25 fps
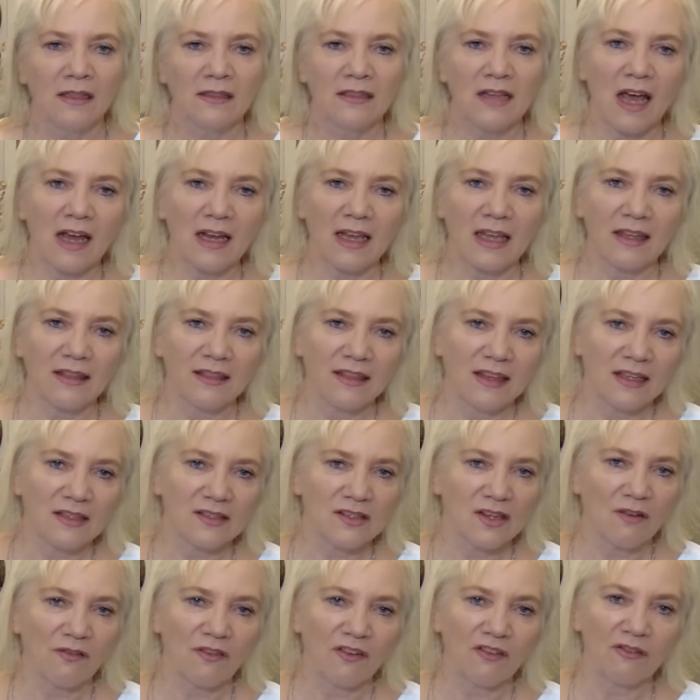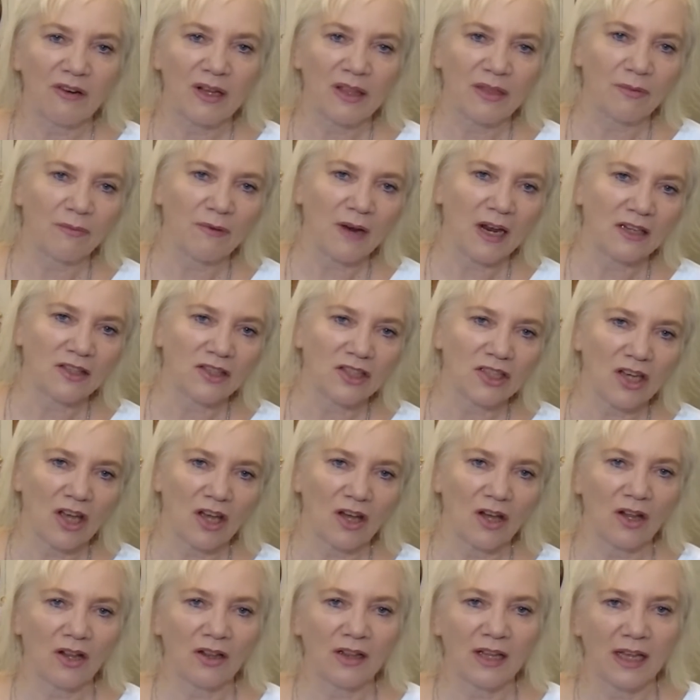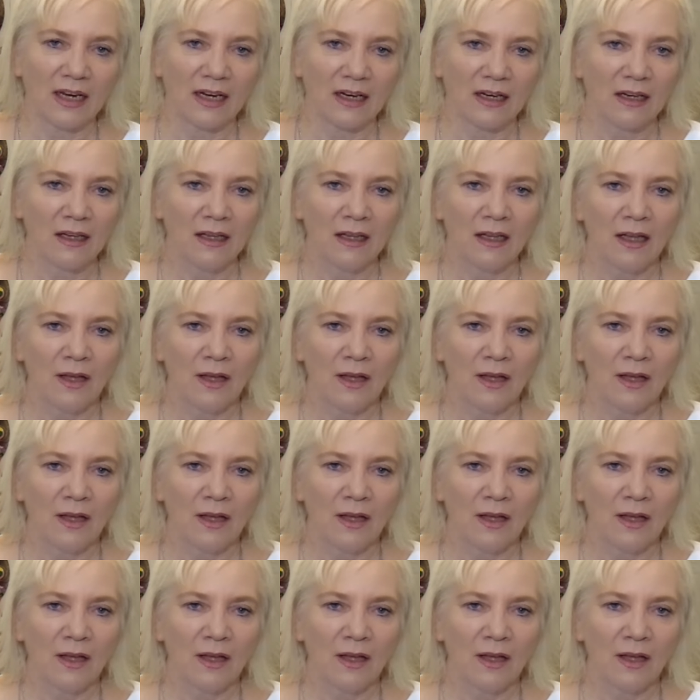talking things over with Rachel and